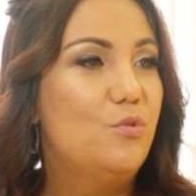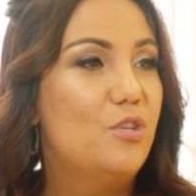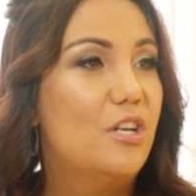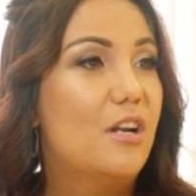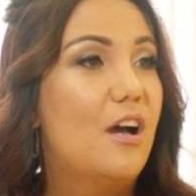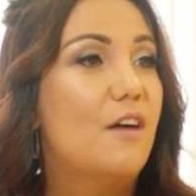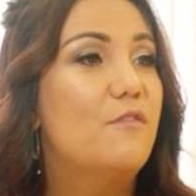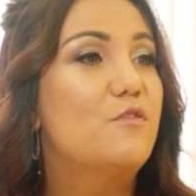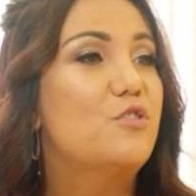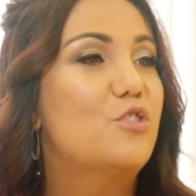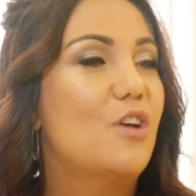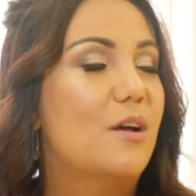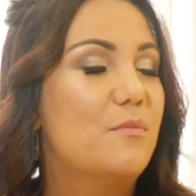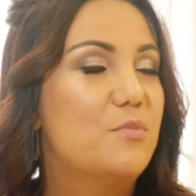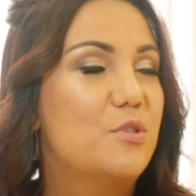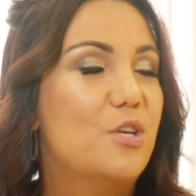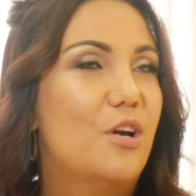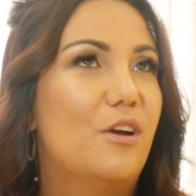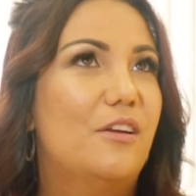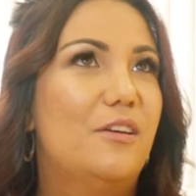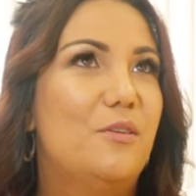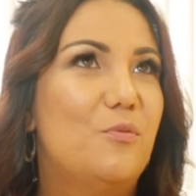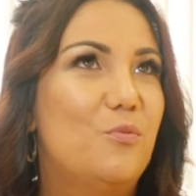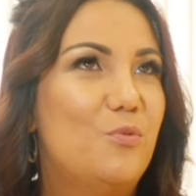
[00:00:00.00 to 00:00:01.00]

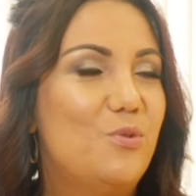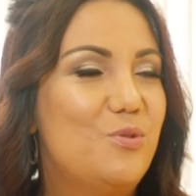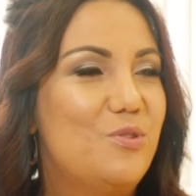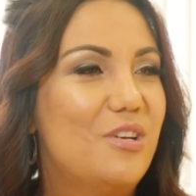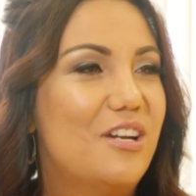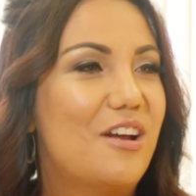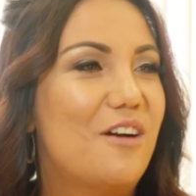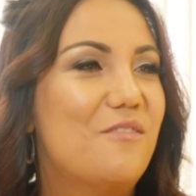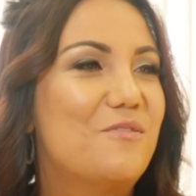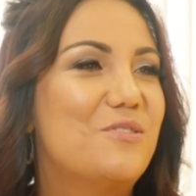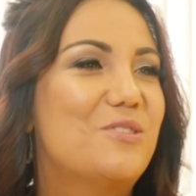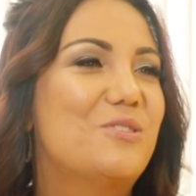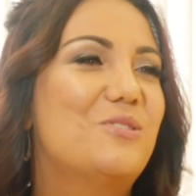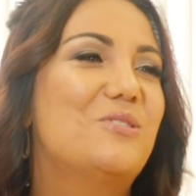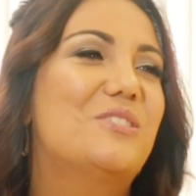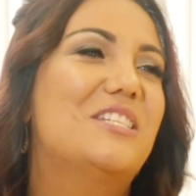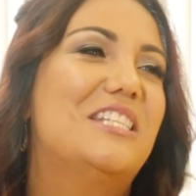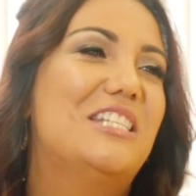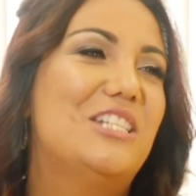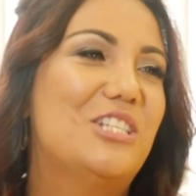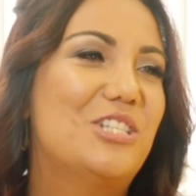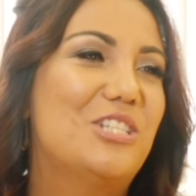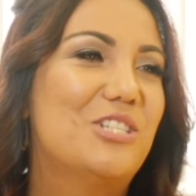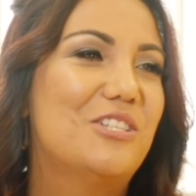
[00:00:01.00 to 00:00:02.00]

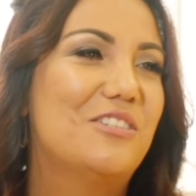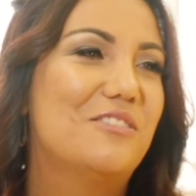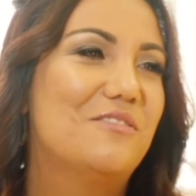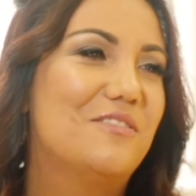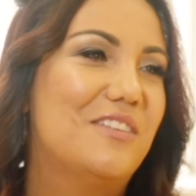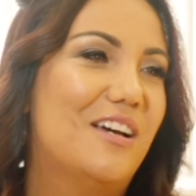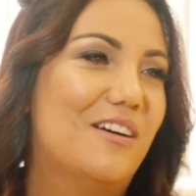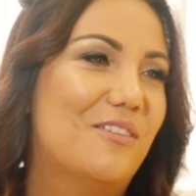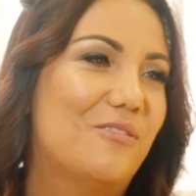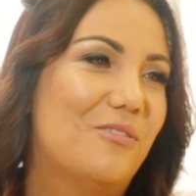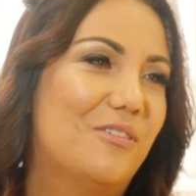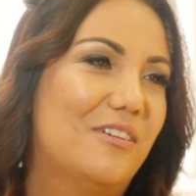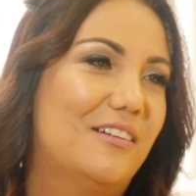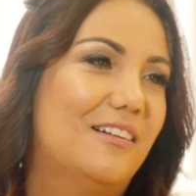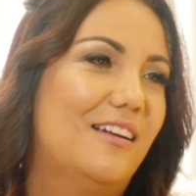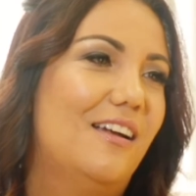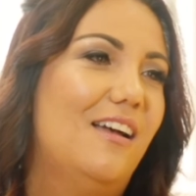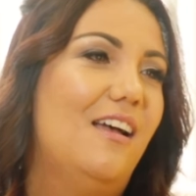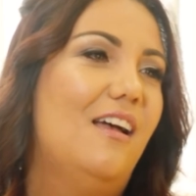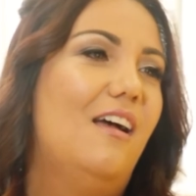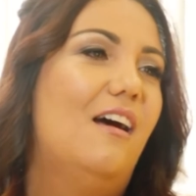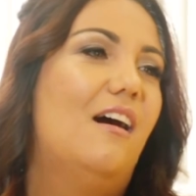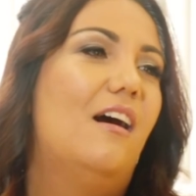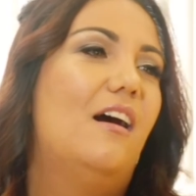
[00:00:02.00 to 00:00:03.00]
WoundedOfficersInitiative.org.
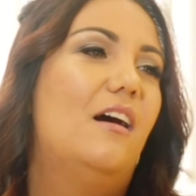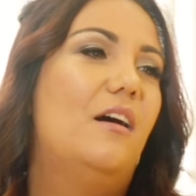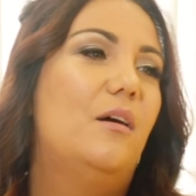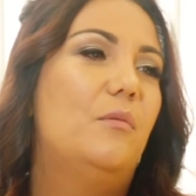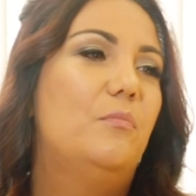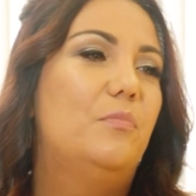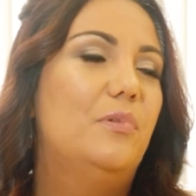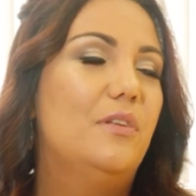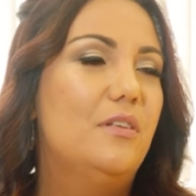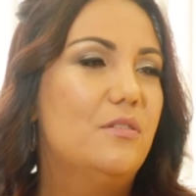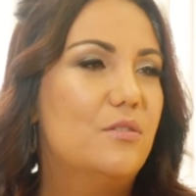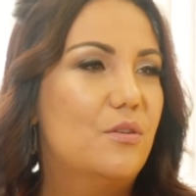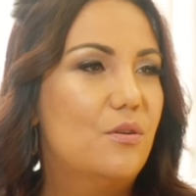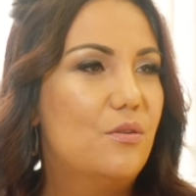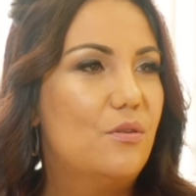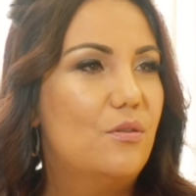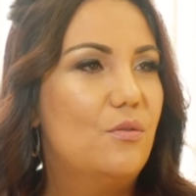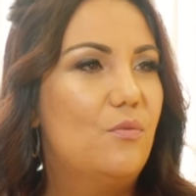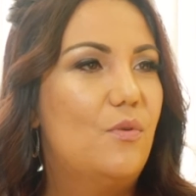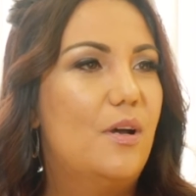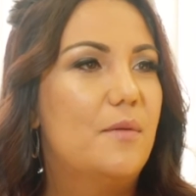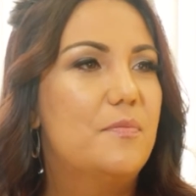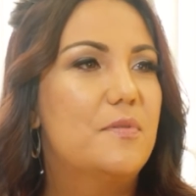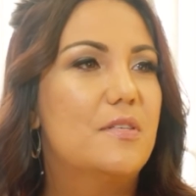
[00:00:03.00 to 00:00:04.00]
Please go to
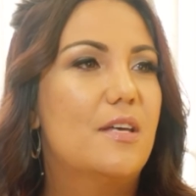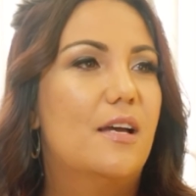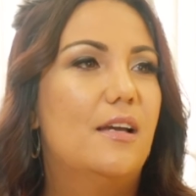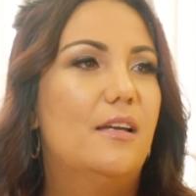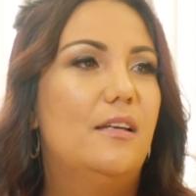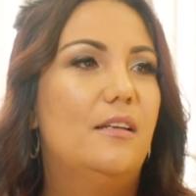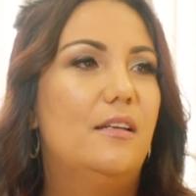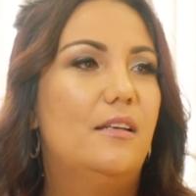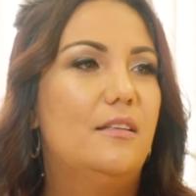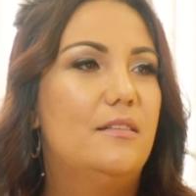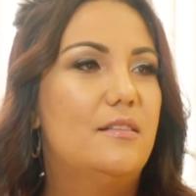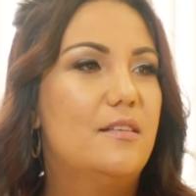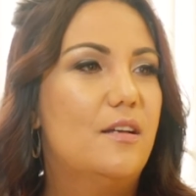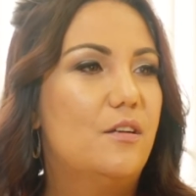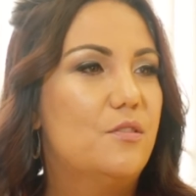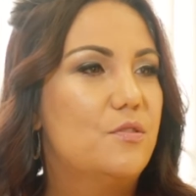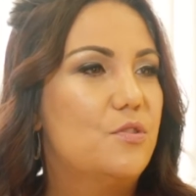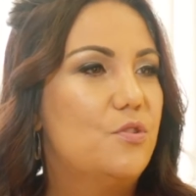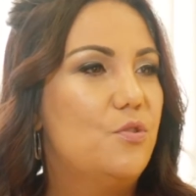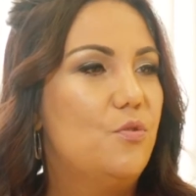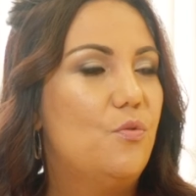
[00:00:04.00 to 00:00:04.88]
the website. It tells